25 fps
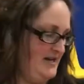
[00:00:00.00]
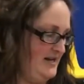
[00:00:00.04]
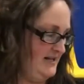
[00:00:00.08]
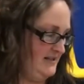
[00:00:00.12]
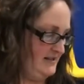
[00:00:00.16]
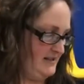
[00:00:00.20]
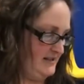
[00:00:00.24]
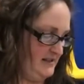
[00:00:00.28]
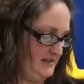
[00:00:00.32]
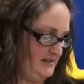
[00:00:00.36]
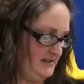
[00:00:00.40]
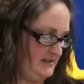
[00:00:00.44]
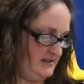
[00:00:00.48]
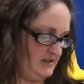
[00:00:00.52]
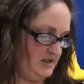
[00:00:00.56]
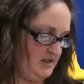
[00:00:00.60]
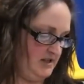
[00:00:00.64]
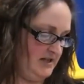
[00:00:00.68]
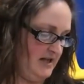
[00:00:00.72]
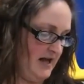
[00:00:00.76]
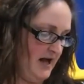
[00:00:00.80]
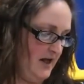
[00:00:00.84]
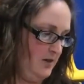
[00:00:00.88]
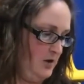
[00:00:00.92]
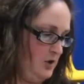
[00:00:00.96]
Since
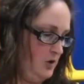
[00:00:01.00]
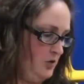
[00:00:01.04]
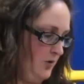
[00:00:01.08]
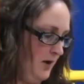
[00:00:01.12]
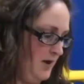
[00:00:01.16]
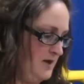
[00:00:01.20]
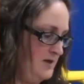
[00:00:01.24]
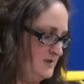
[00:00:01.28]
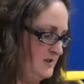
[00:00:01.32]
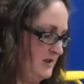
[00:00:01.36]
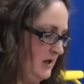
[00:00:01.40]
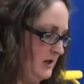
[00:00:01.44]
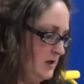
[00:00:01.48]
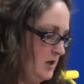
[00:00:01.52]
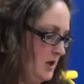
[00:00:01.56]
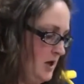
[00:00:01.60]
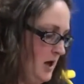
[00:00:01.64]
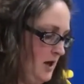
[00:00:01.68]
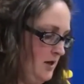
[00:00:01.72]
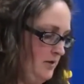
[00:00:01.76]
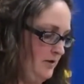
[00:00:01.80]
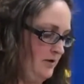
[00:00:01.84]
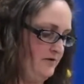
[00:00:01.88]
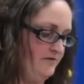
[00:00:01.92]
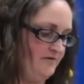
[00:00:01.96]
yellow is our
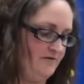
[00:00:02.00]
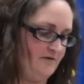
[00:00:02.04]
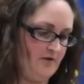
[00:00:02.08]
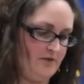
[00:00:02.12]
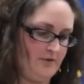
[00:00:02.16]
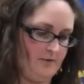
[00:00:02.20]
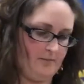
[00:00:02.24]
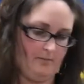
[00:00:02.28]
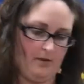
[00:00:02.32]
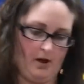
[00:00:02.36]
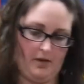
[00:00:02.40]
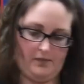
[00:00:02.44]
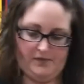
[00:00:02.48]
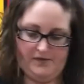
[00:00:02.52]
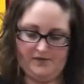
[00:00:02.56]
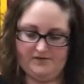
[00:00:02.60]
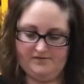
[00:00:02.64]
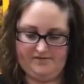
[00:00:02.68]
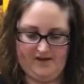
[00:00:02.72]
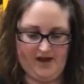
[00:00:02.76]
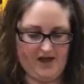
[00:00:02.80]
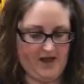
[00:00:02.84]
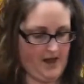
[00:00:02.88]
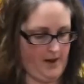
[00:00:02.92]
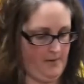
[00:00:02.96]
color for the month of
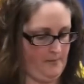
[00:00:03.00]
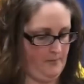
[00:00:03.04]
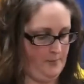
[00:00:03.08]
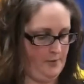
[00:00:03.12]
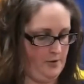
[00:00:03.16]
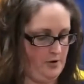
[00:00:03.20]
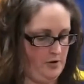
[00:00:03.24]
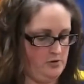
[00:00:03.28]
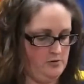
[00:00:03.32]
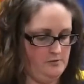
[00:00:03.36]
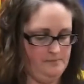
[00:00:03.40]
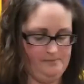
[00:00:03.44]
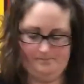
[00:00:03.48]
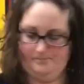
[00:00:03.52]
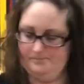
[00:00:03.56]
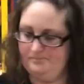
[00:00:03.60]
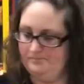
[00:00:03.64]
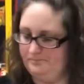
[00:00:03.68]
April,